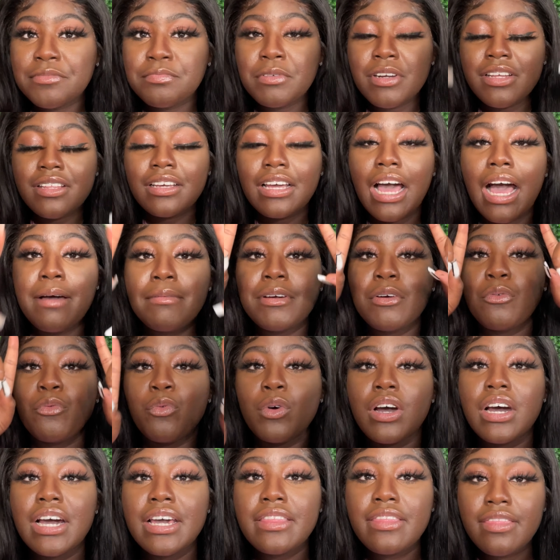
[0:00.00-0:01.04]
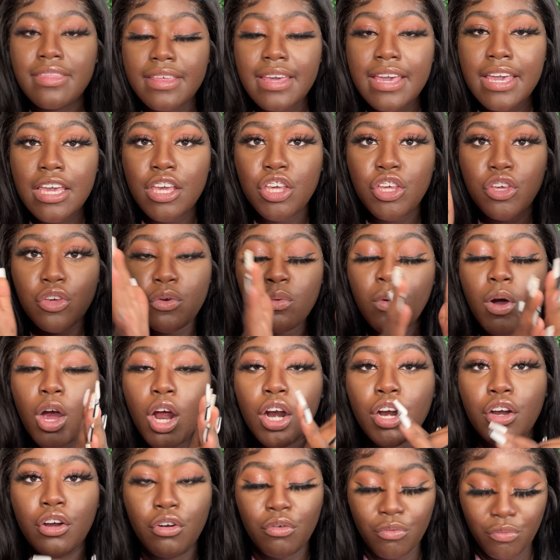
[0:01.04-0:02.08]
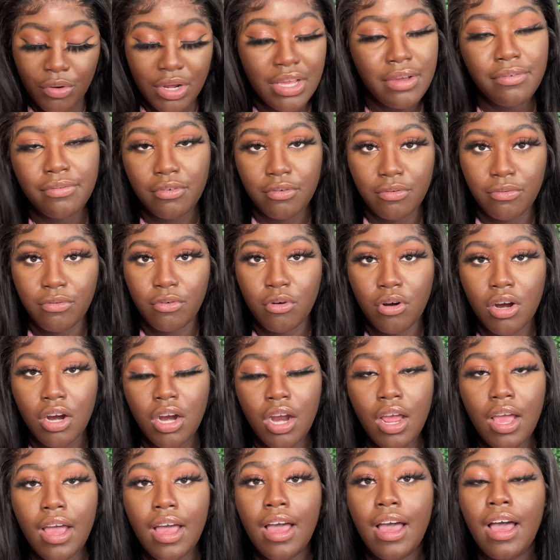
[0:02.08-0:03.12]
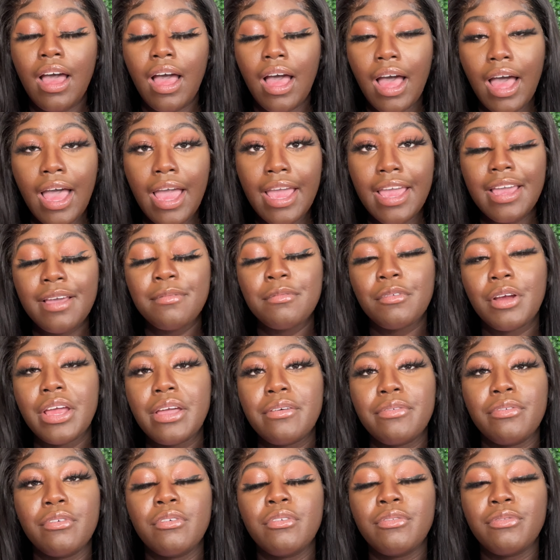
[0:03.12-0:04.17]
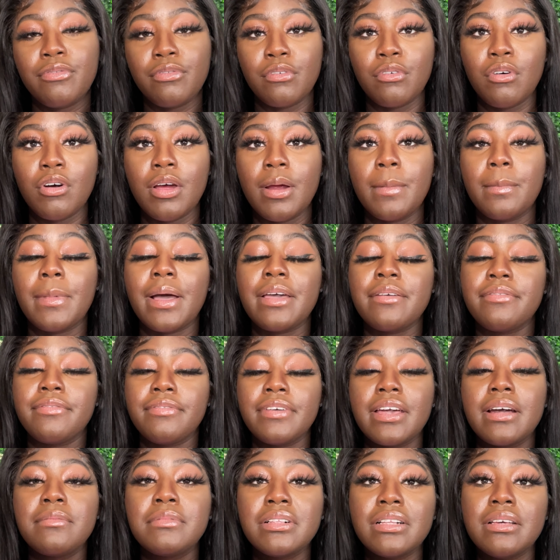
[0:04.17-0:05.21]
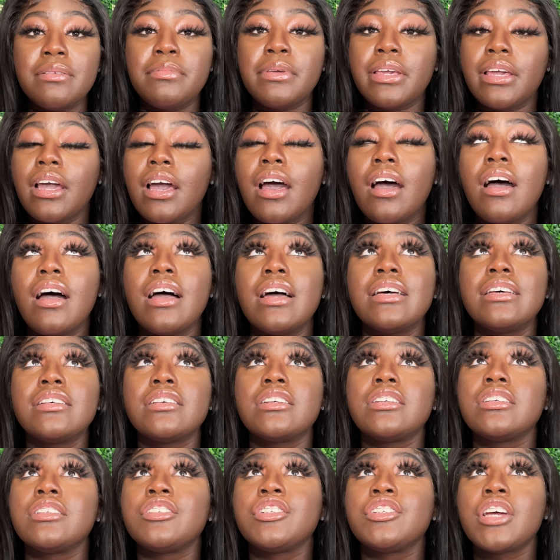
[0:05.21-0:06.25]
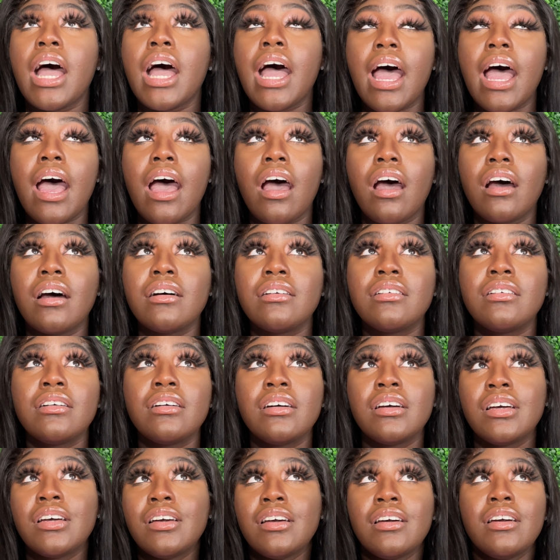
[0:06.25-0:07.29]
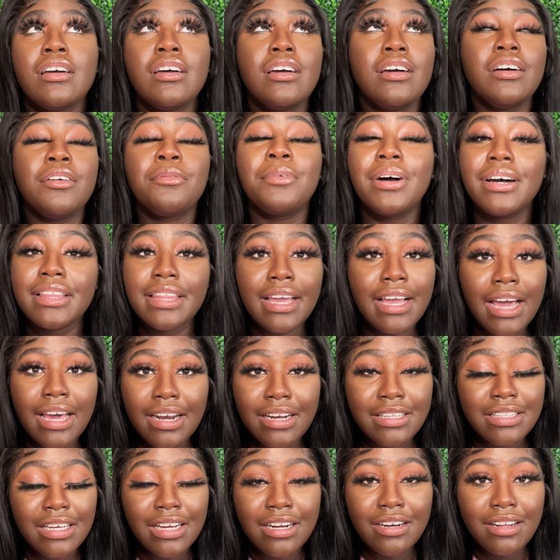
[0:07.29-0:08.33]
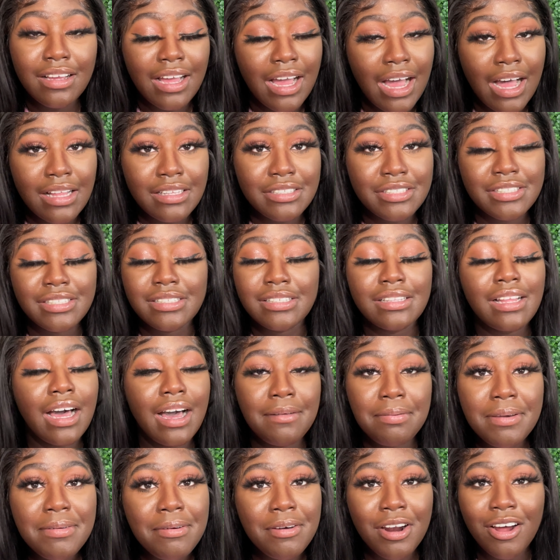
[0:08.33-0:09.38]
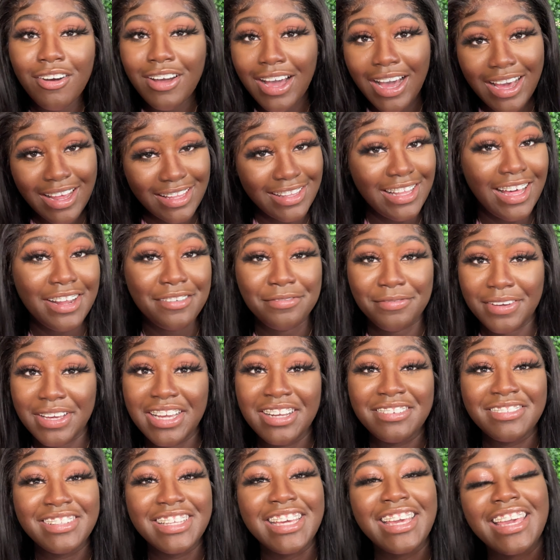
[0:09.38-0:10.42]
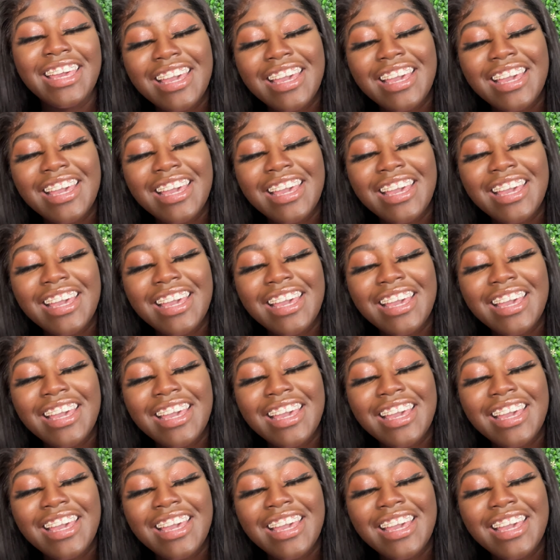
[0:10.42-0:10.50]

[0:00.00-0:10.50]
put in the comment one thing you are grateful for. I am grateful for my family because, child, one thing I done learn in college is a lot of people don't got a lot of family.